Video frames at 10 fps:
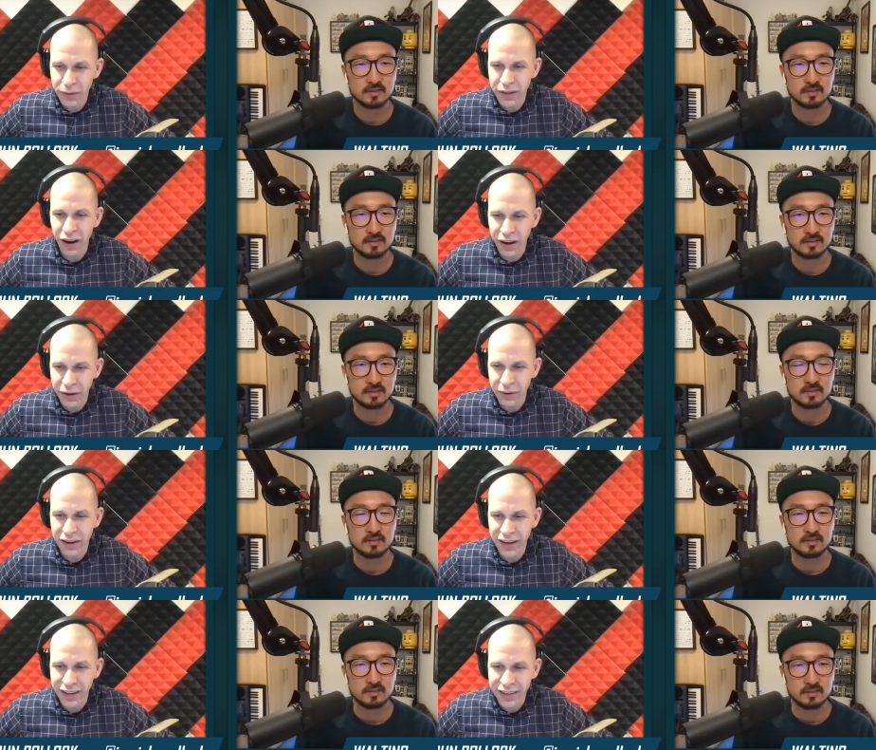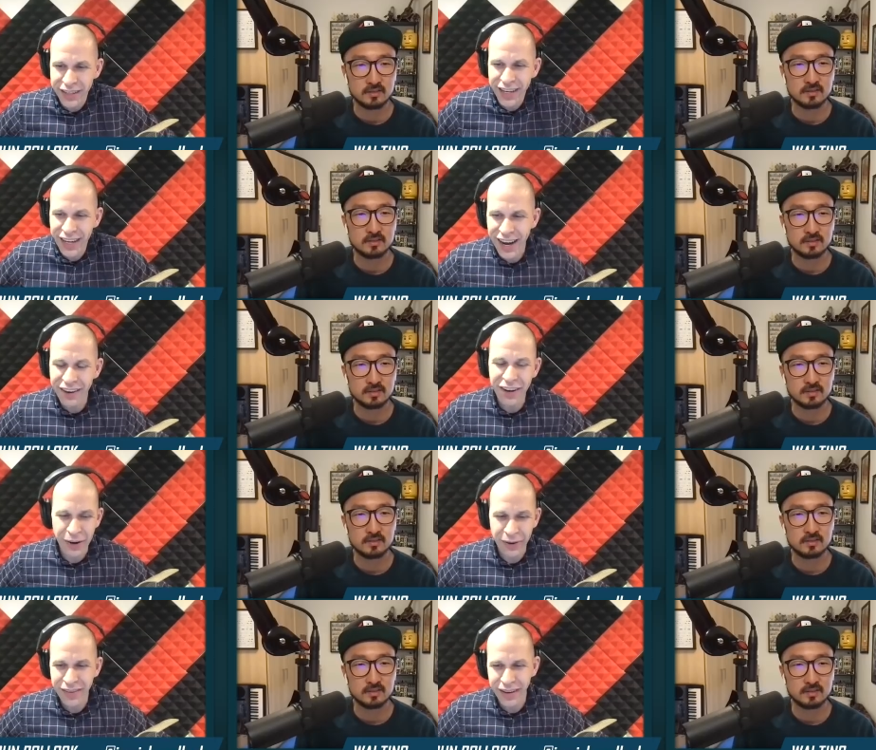Speaker 1: with the audio on. Like I, I don't
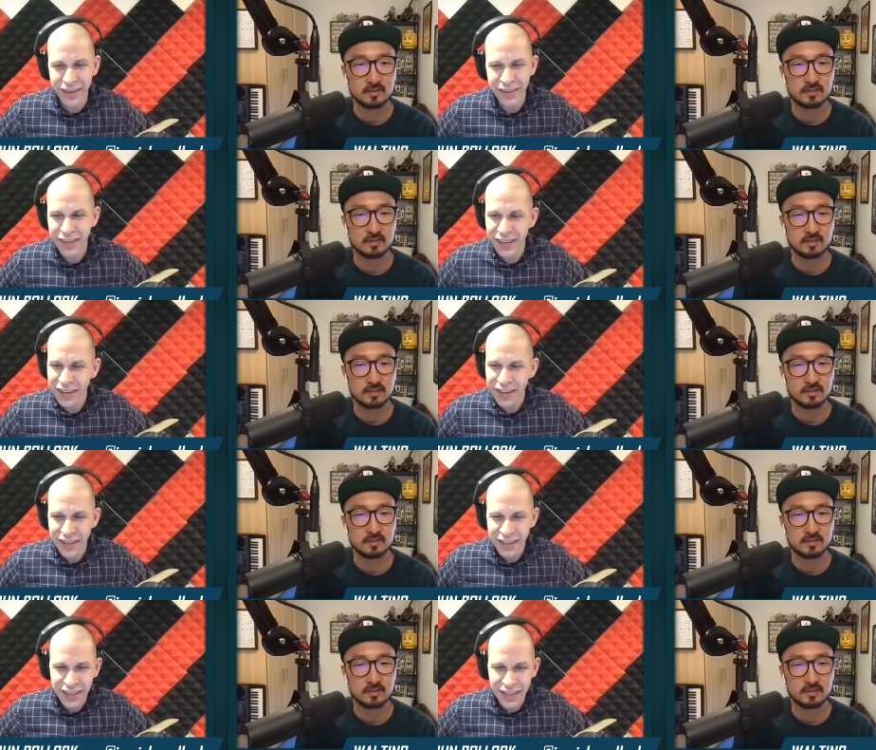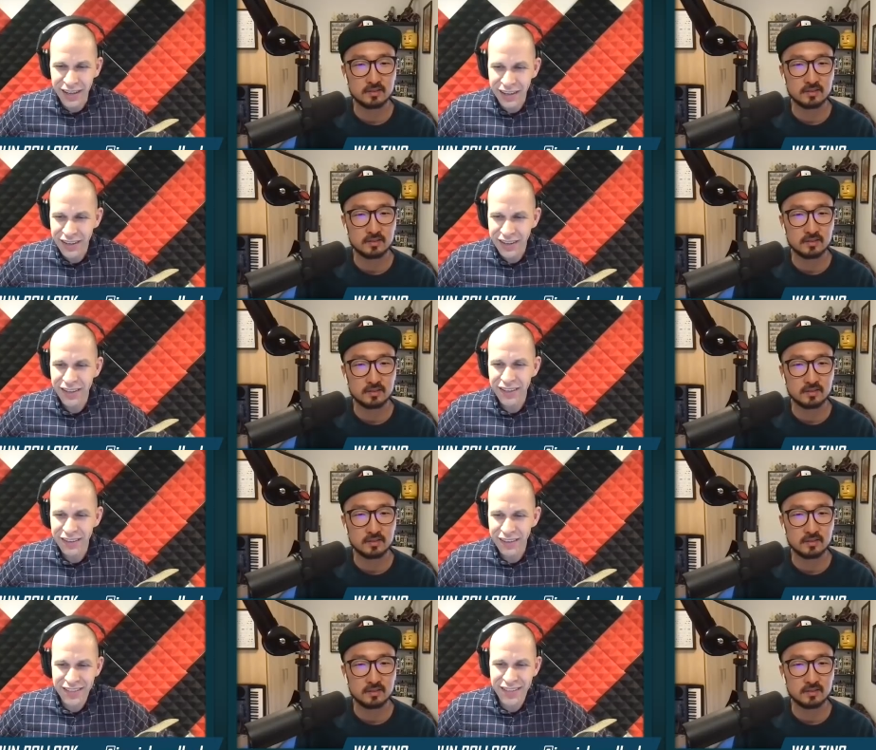know. It's like, uh,
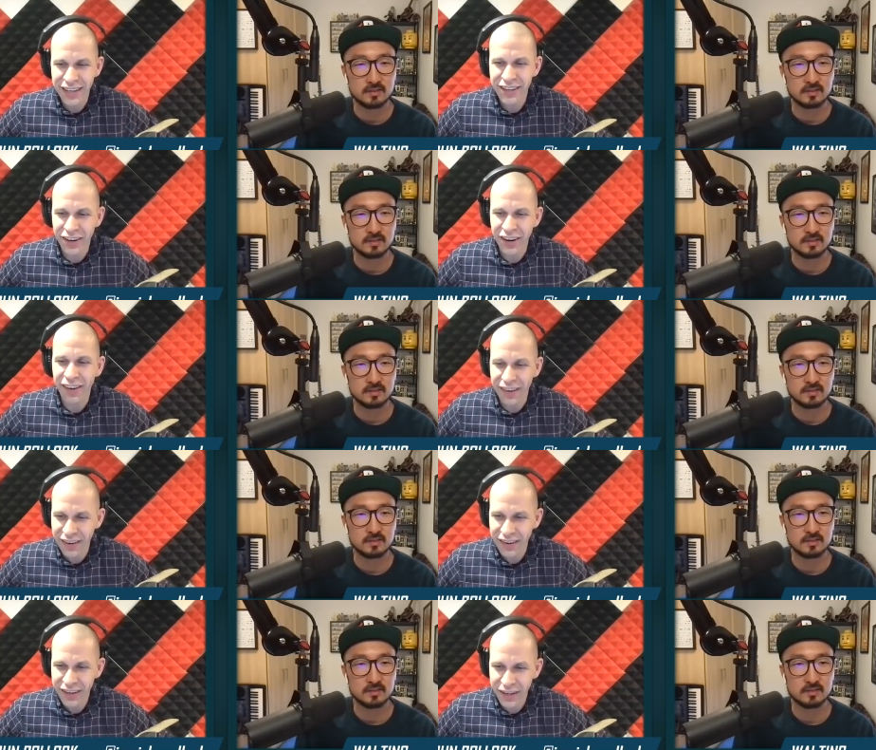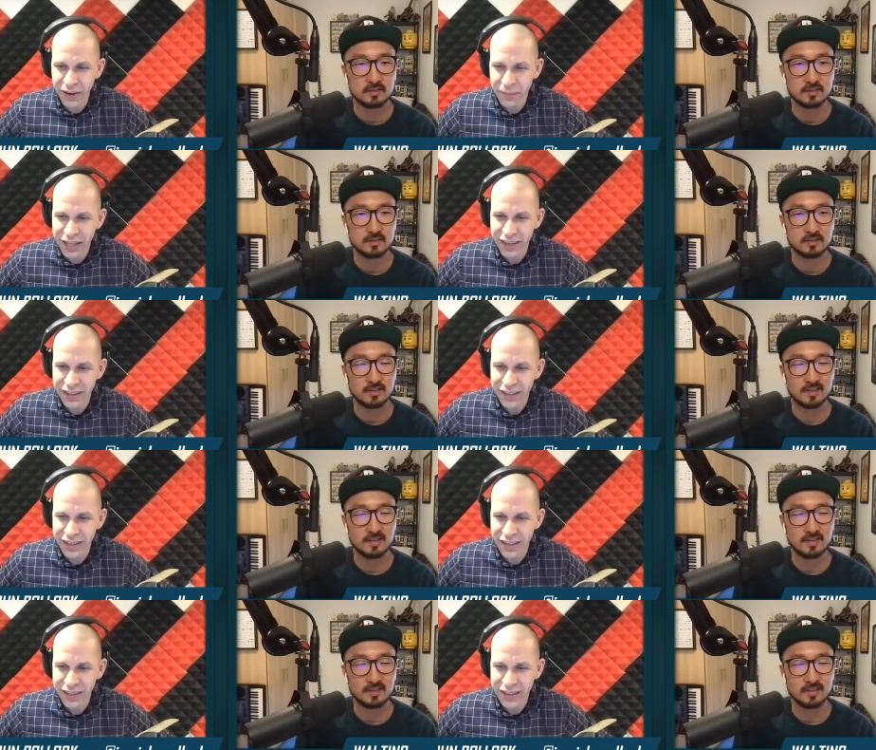it's like sitting in your car. You know what I mean?